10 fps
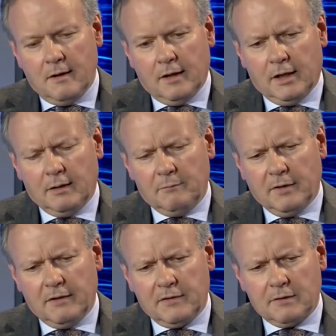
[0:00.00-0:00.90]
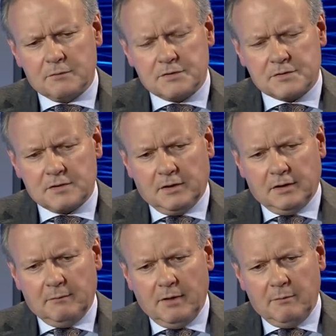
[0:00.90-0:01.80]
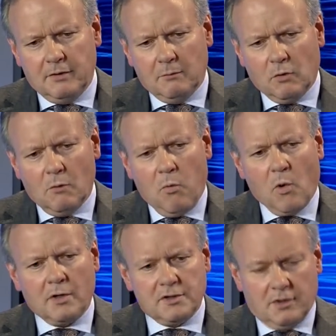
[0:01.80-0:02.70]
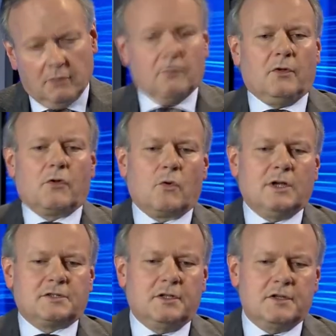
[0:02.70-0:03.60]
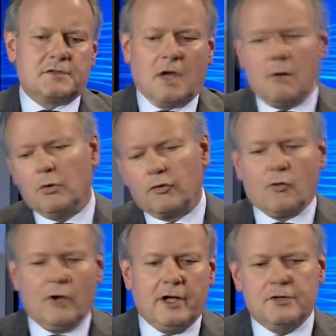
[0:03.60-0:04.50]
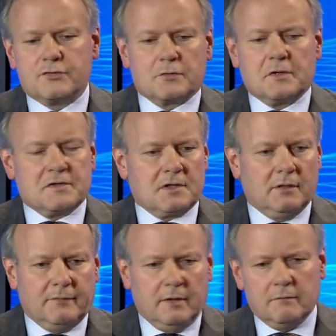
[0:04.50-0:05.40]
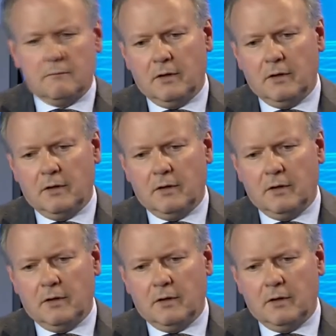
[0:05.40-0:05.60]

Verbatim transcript: But I think what's maybe the more important, the question is how will trade sort itself out?